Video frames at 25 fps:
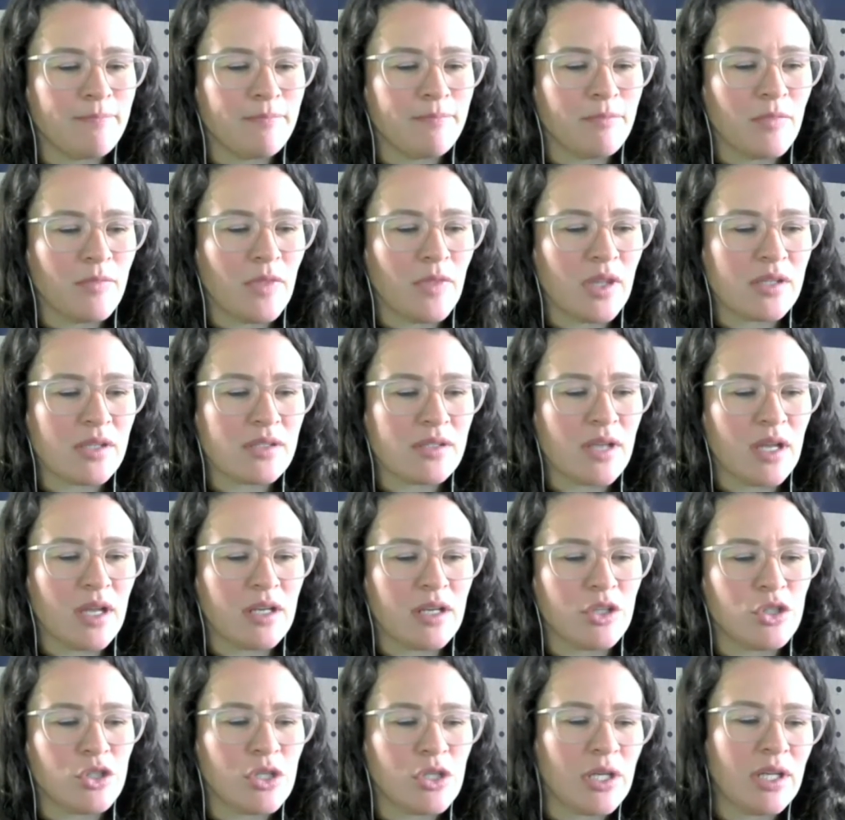this kind
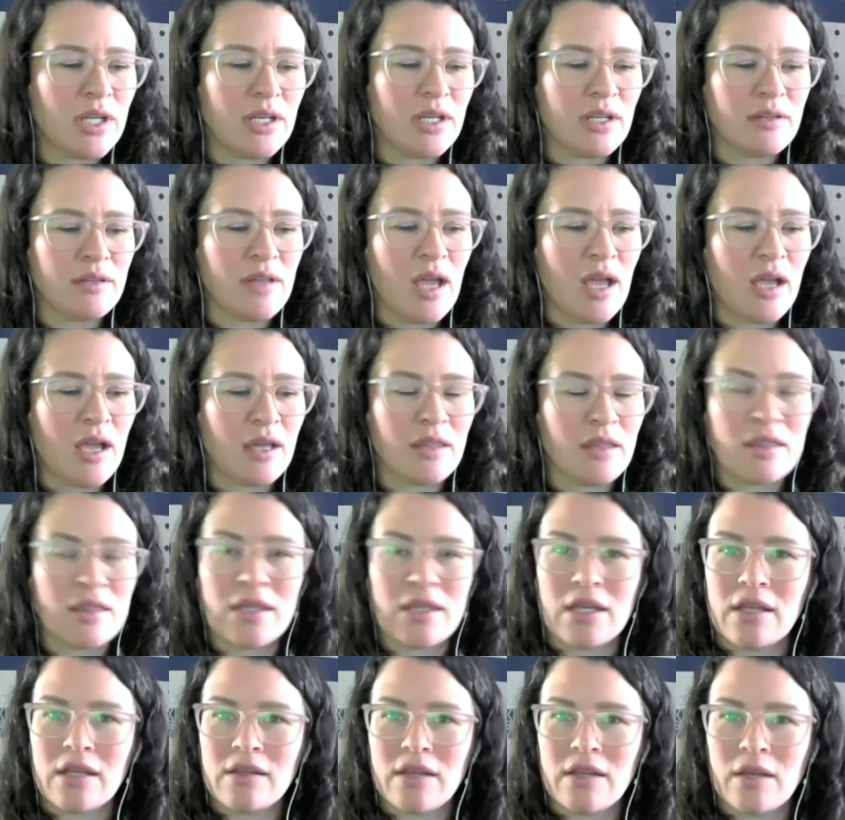of chicken and the egg
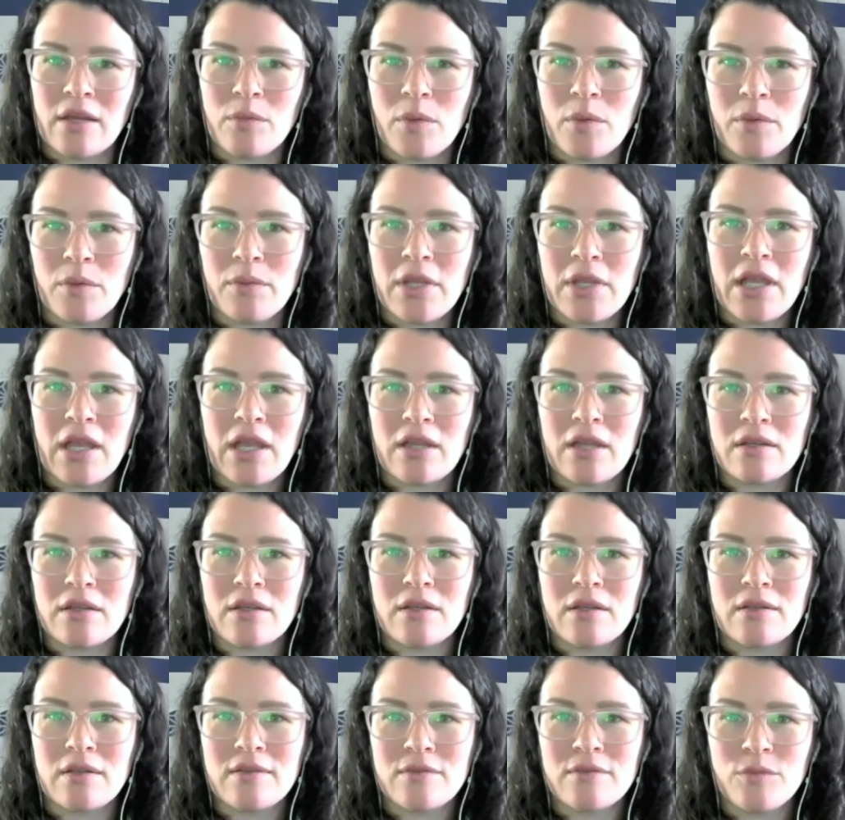thing. Like, well, we can't
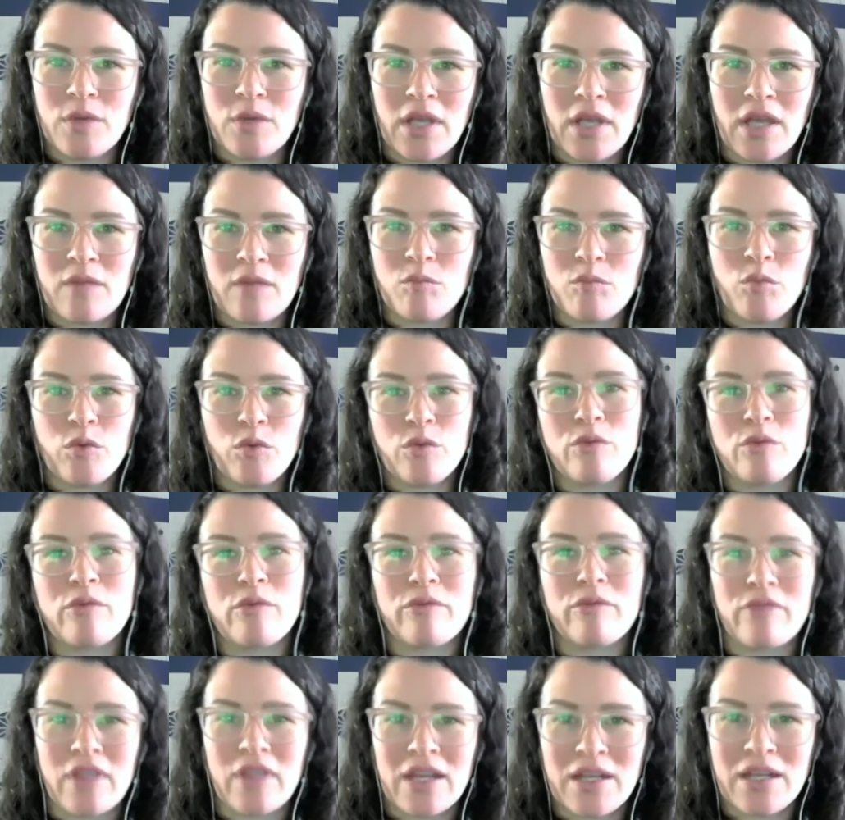
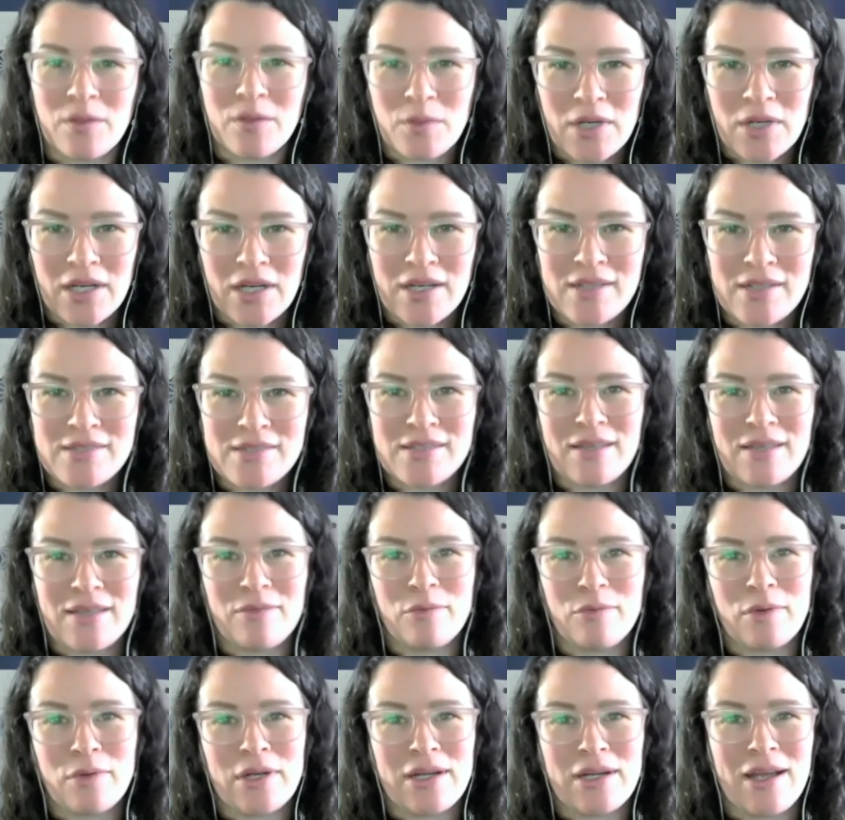prove that it works if
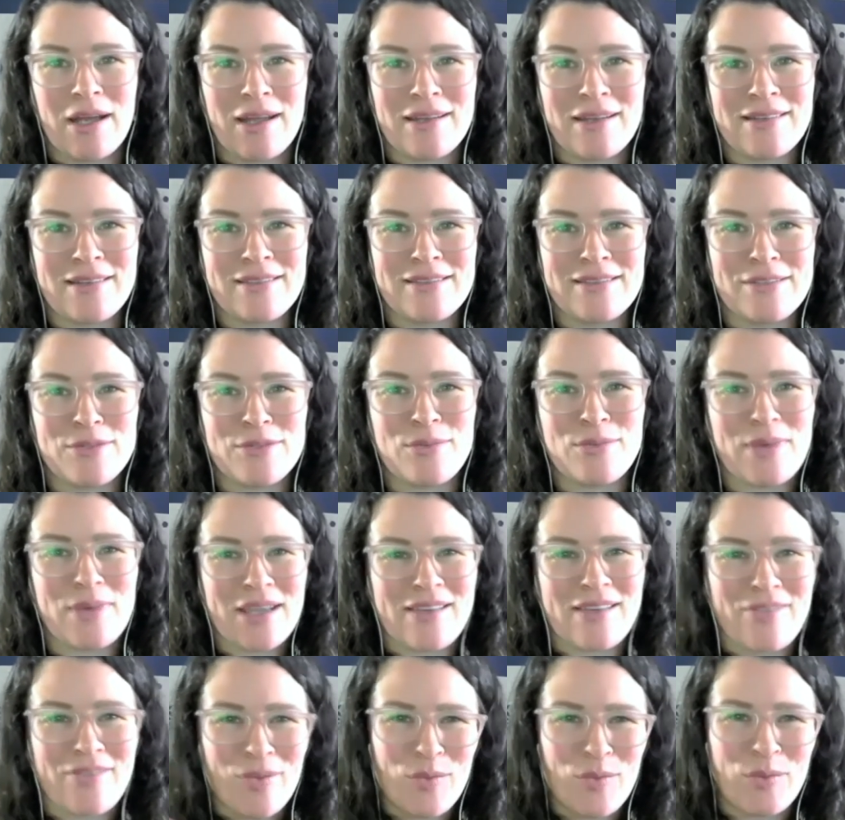we're not
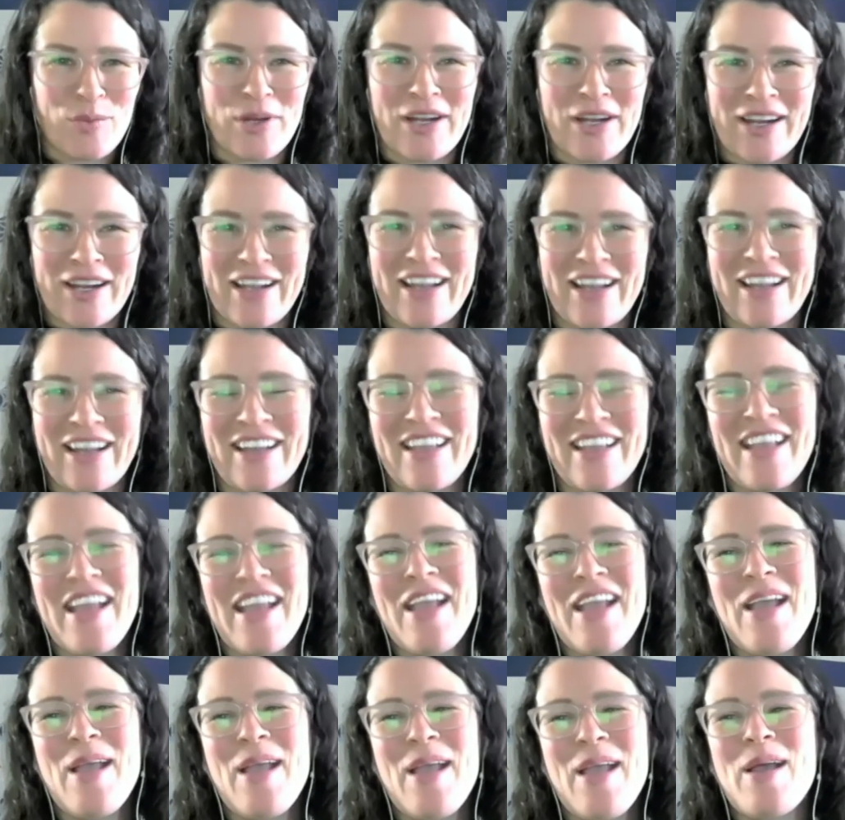doing the work
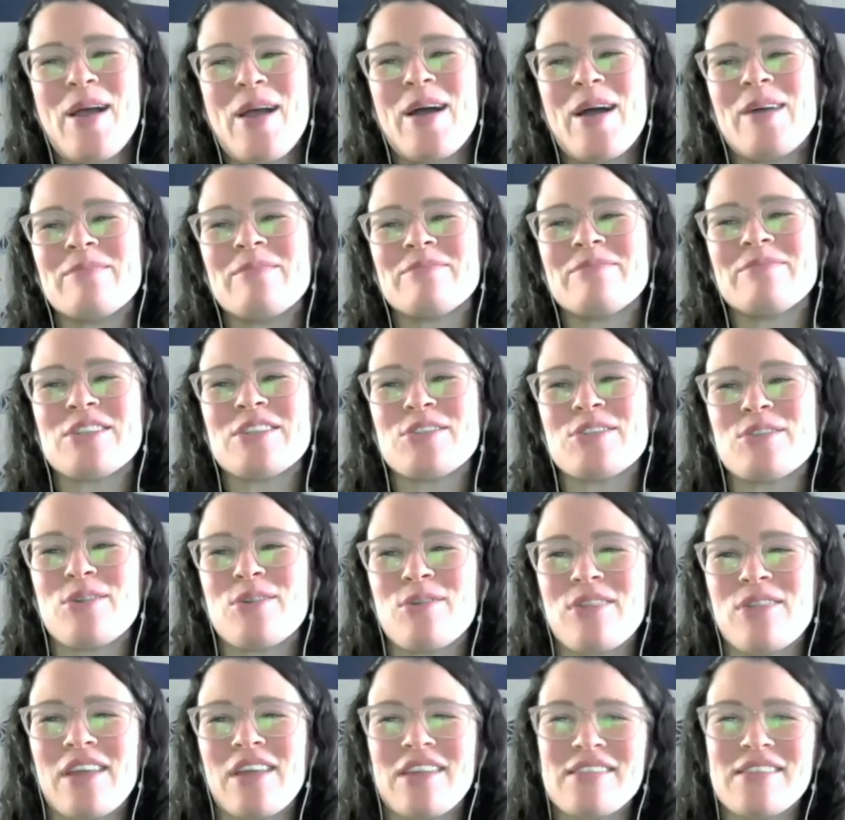to show
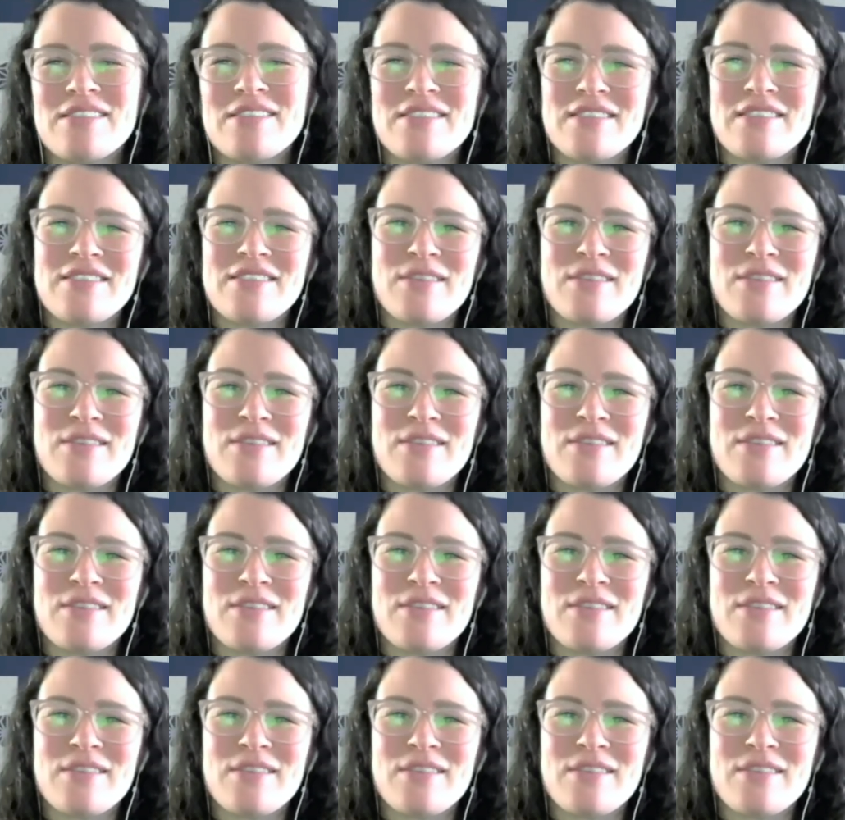this. So